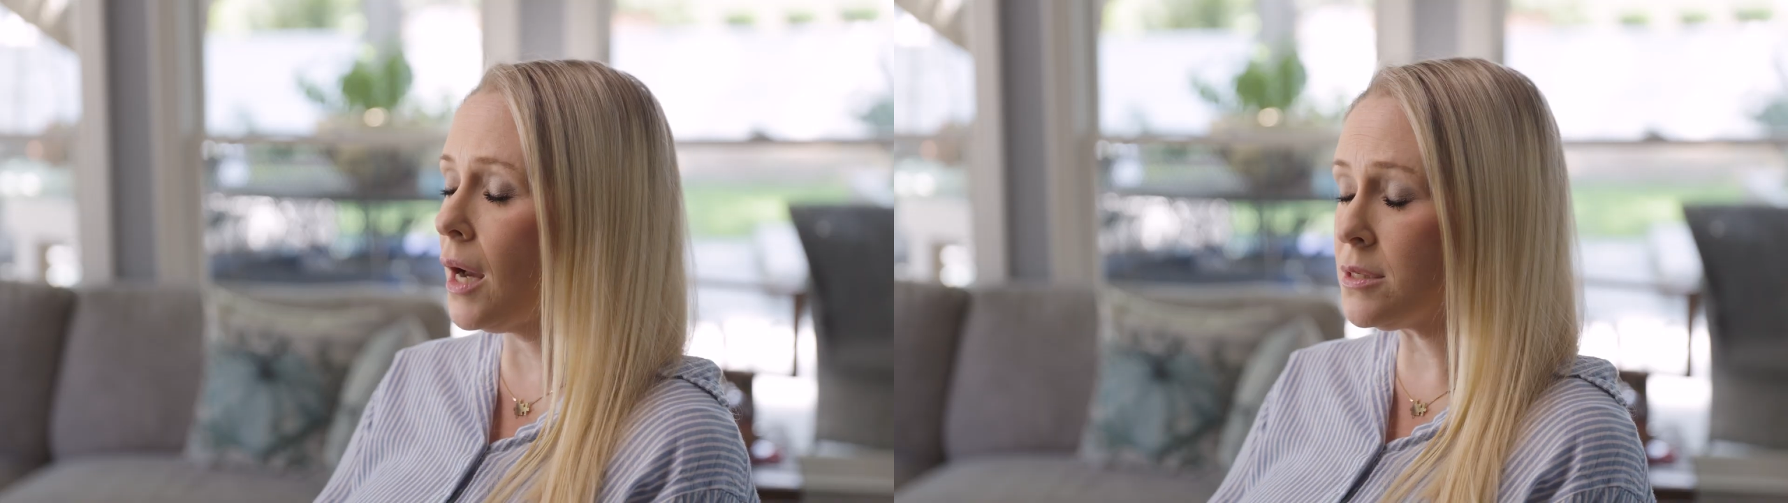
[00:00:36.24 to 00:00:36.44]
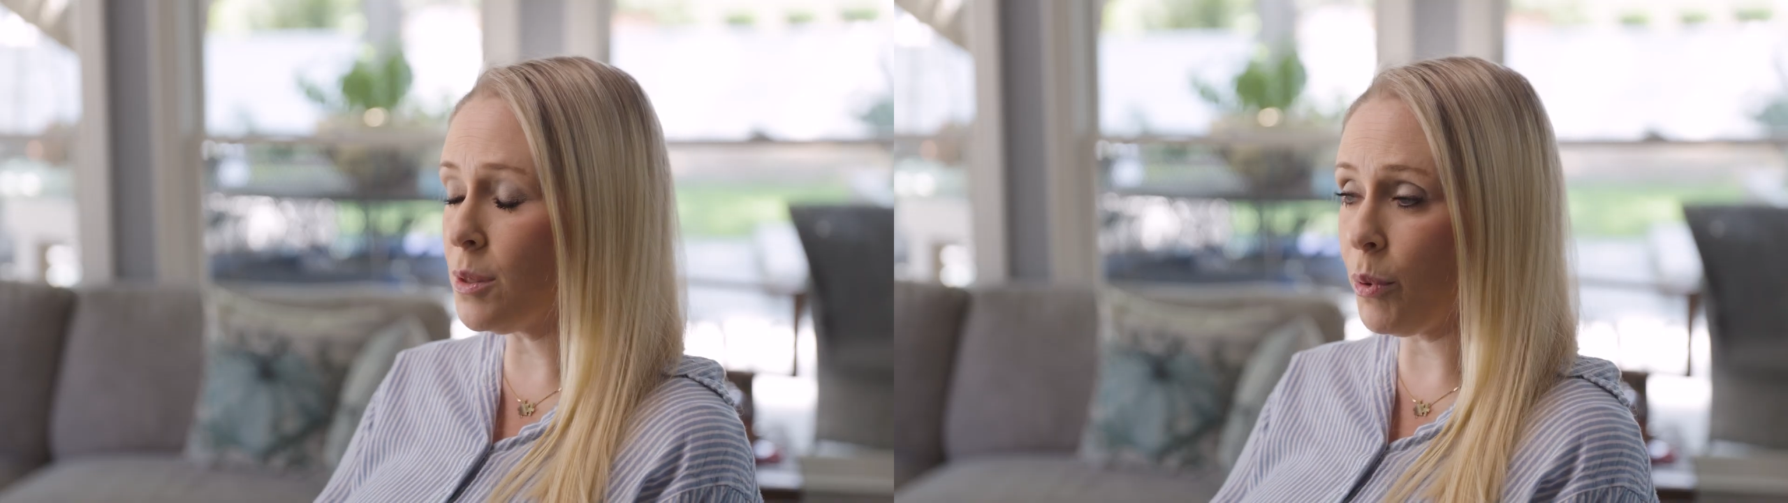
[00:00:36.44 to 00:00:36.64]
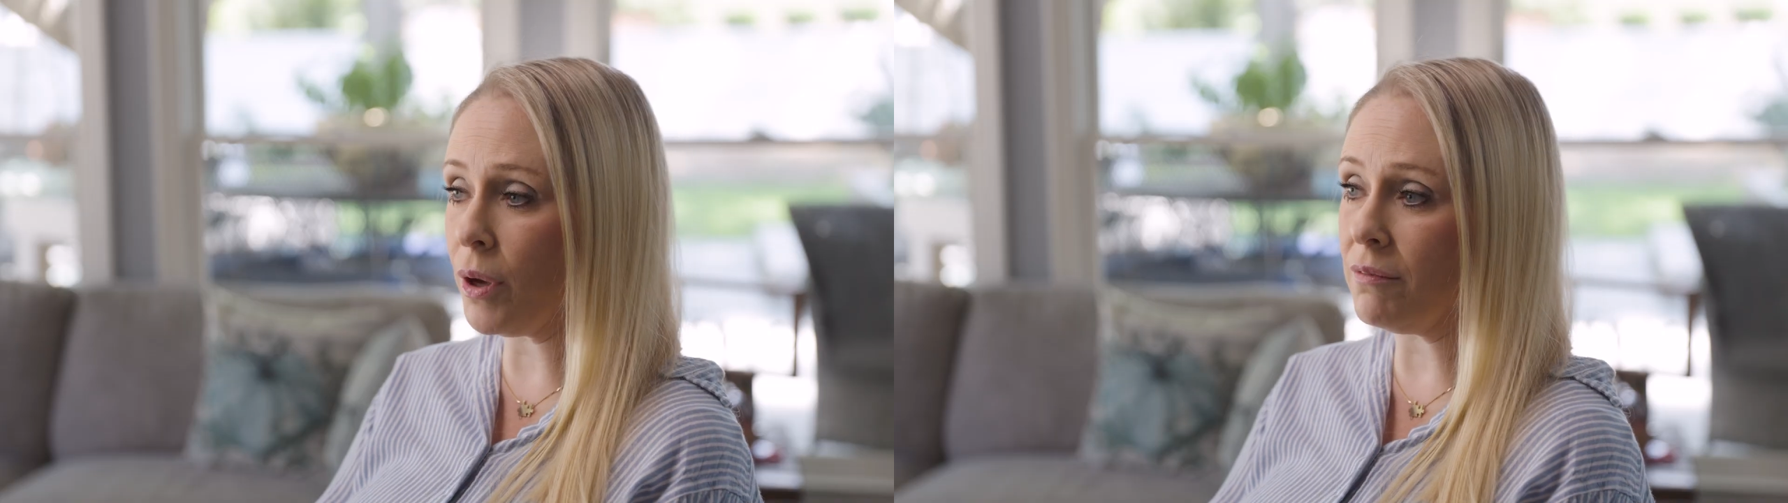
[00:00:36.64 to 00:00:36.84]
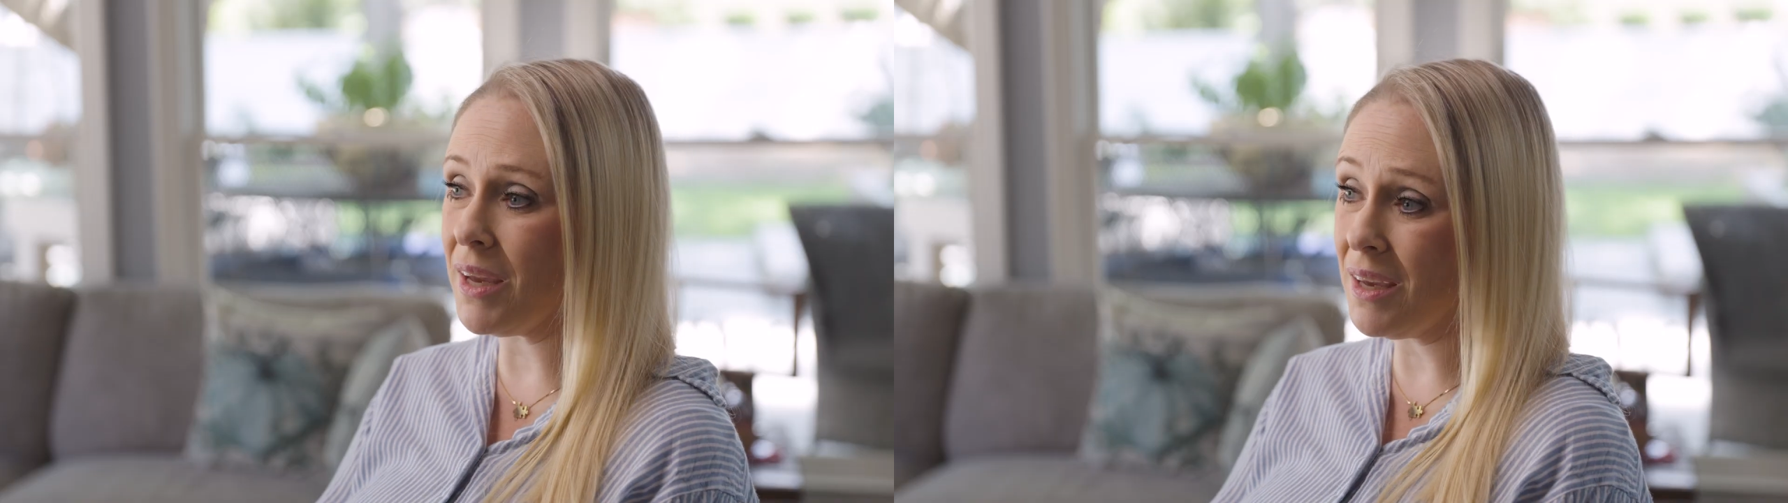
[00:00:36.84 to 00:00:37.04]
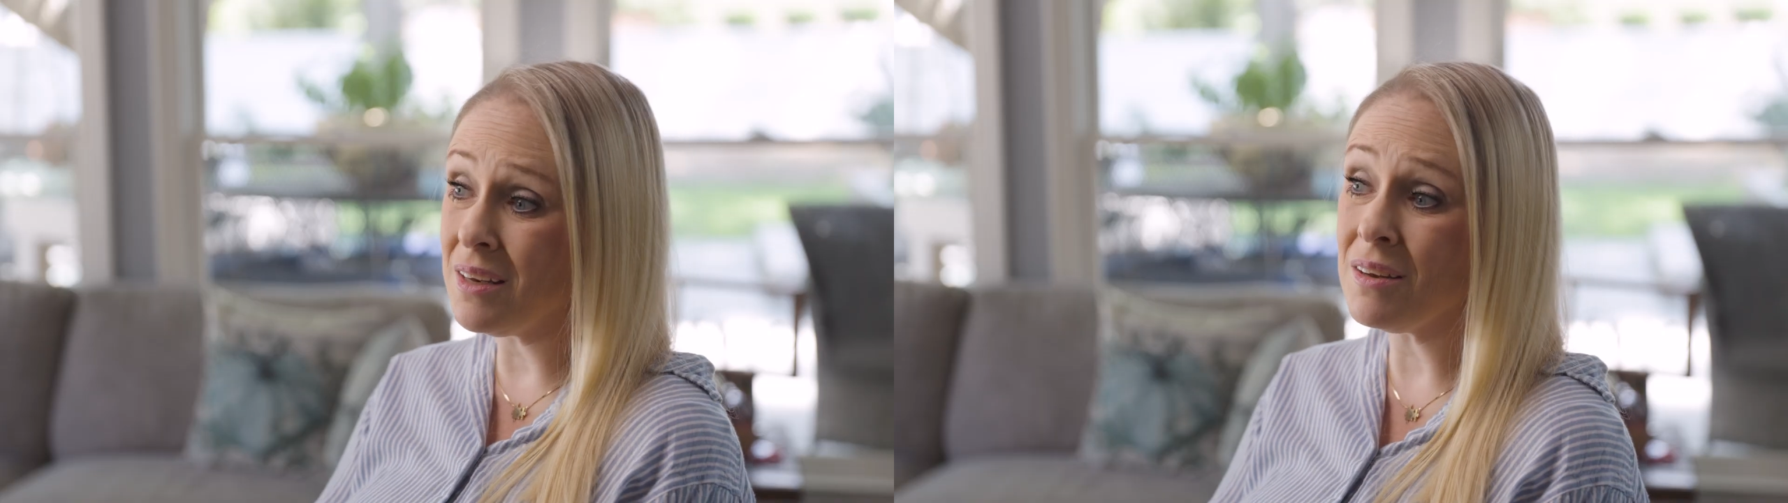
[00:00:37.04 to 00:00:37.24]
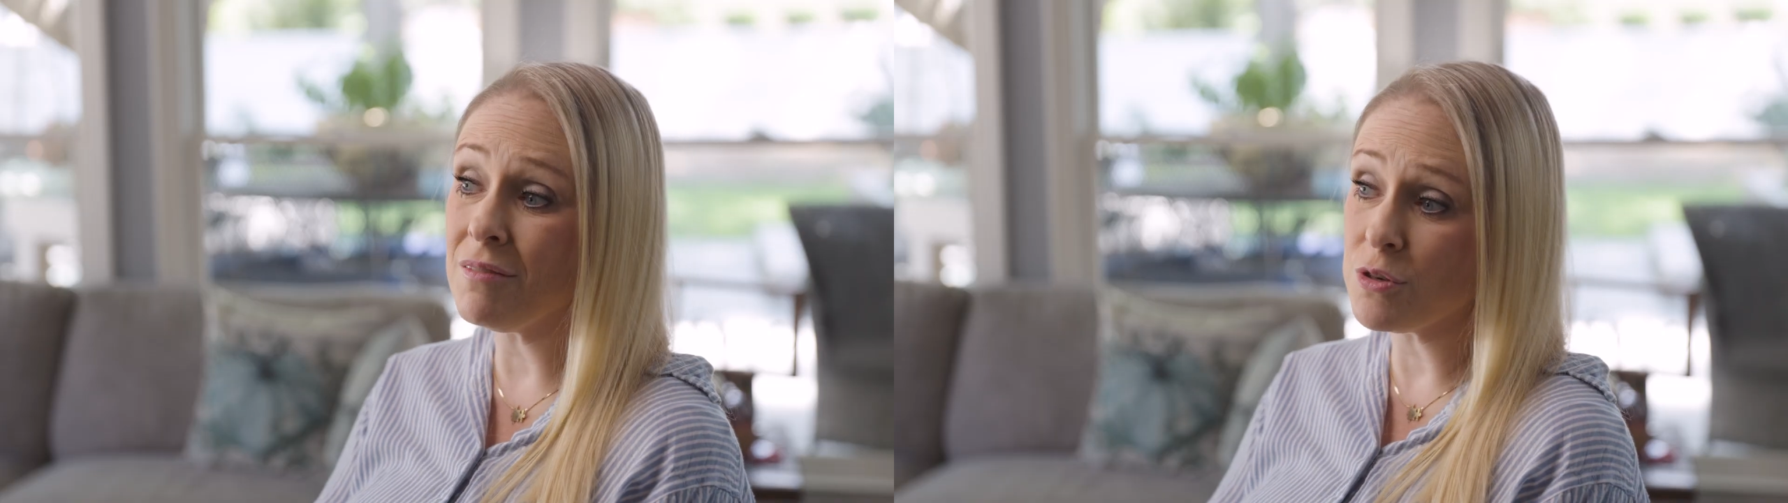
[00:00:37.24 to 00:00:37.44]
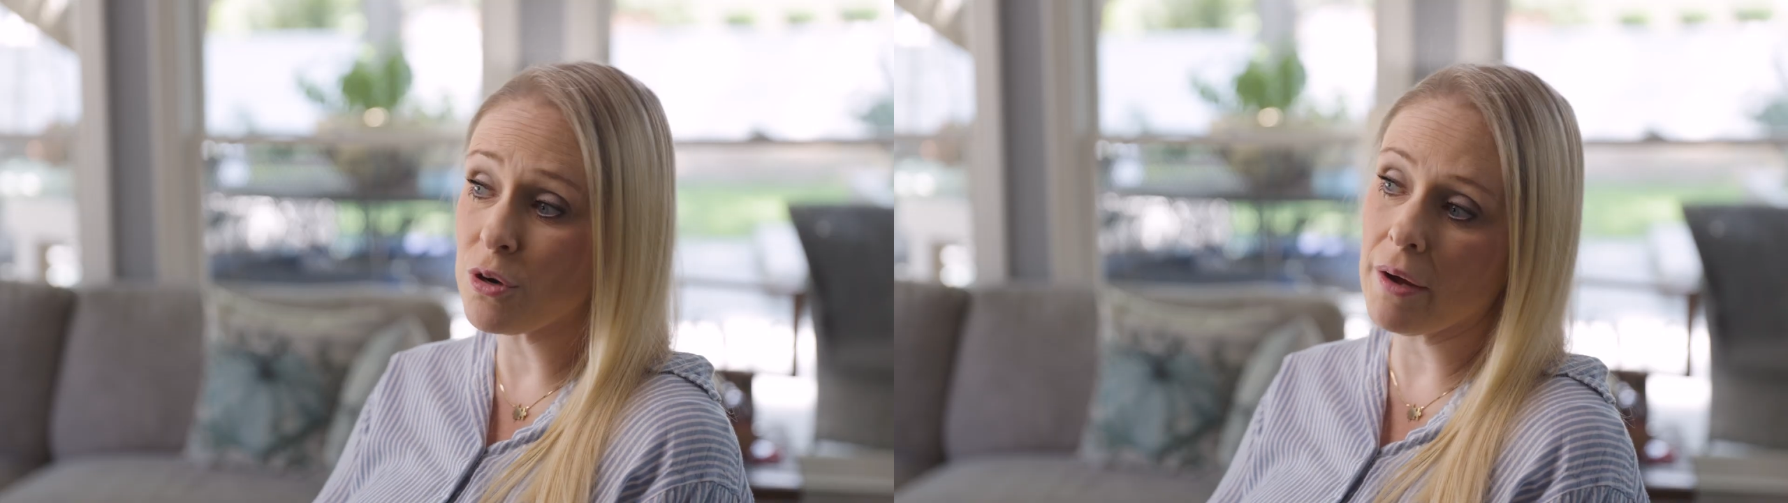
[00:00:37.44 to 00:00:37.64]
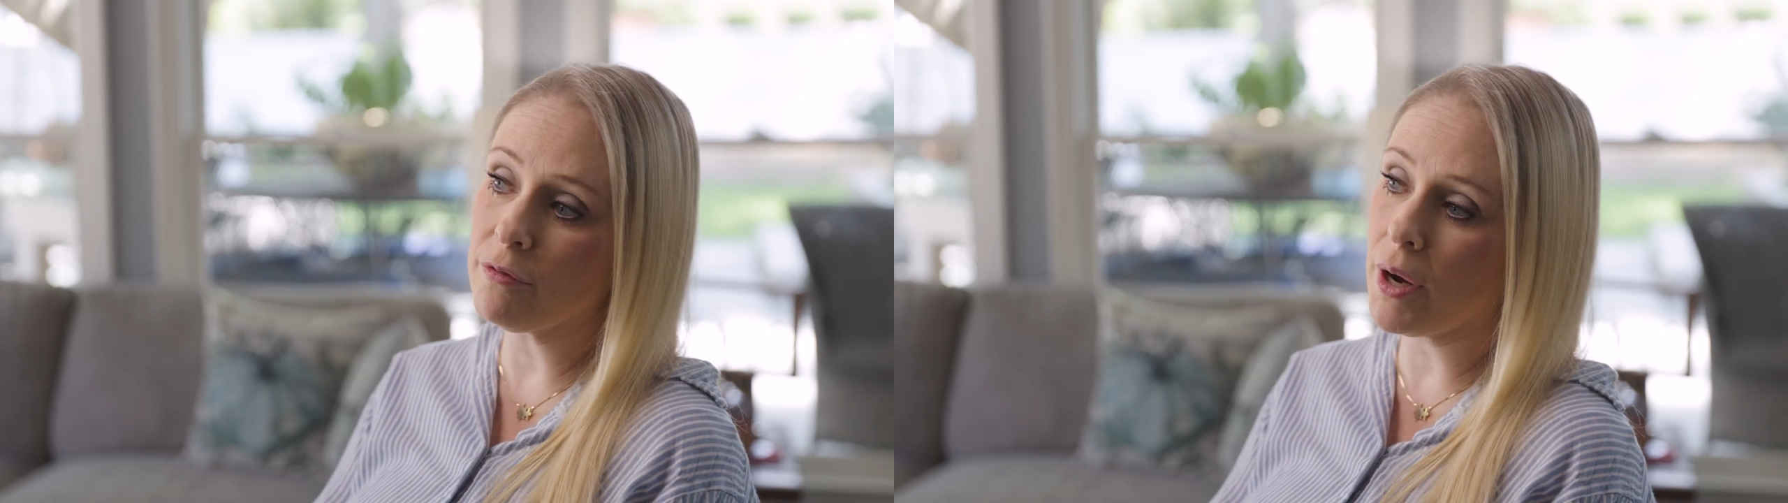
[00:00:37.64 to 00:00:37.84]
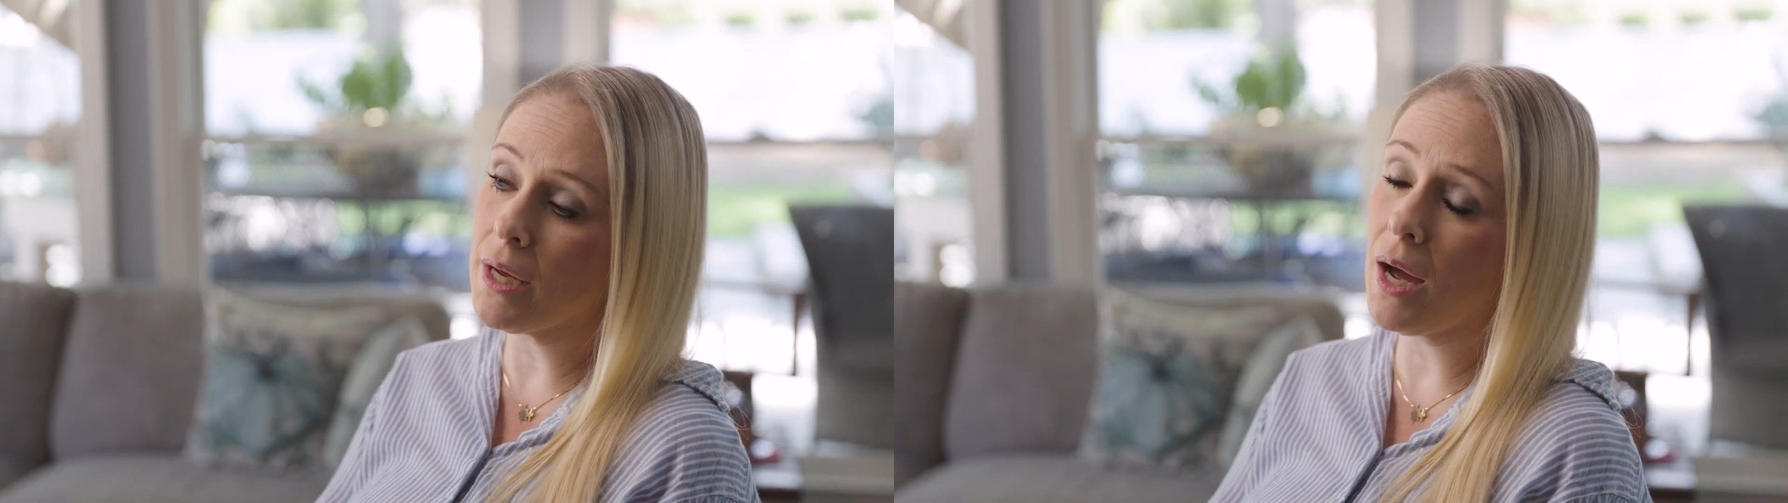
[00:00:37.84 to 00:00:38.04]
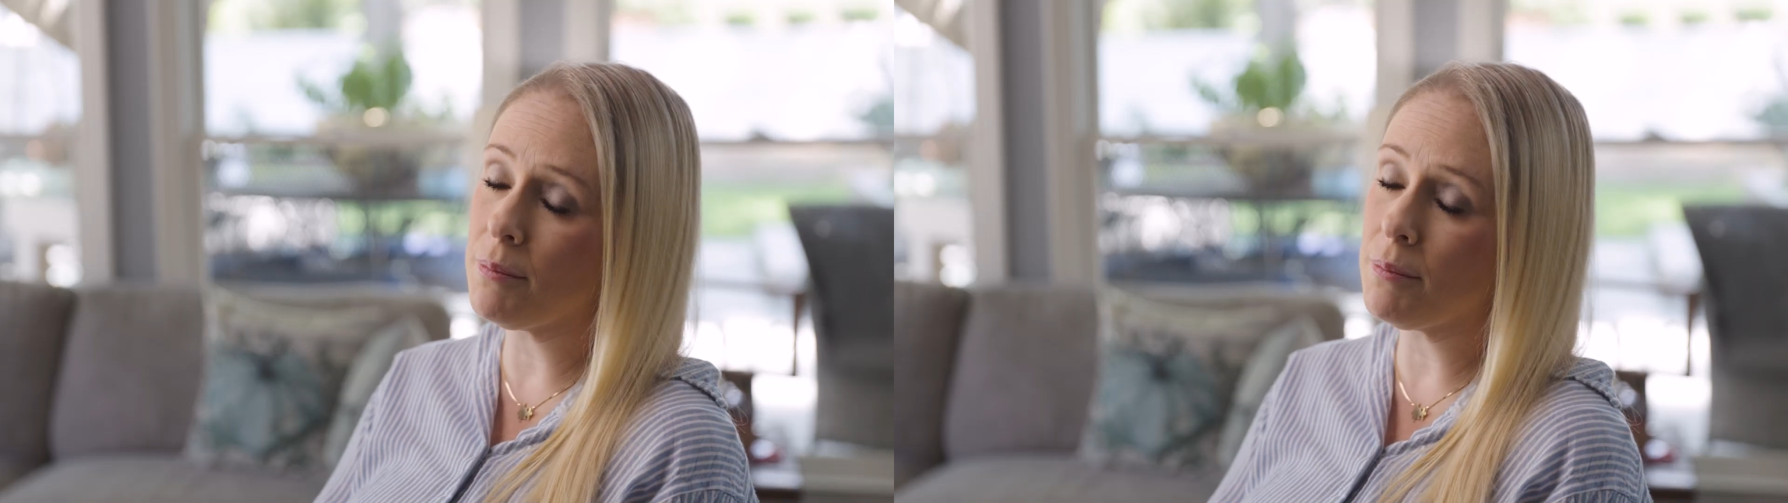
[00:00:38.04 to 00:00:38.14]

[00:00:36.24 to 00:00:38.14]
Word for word: got to the point like end of the driveway